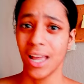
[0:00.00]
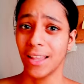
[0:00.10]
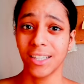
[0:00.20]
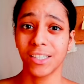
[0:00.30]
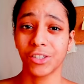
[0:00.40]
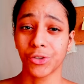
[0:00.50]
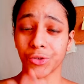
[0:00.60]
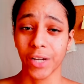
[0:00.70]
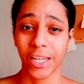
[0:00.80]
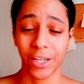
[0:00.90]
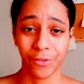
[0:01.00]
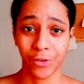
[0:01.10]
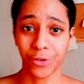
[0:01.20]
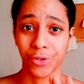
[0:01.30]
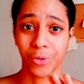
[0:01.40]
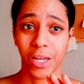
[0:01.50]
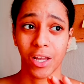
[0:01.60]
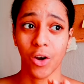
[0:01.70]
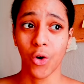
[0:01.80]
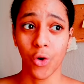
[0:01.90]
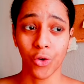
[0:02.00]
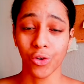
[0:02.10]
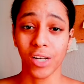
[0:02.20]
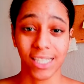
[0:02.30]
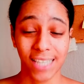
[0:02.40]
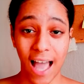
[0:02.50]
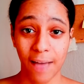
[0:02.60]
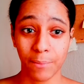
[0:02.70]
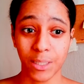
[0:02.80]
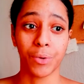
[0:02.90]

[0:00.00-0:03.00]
This is great if you're doing oral exams,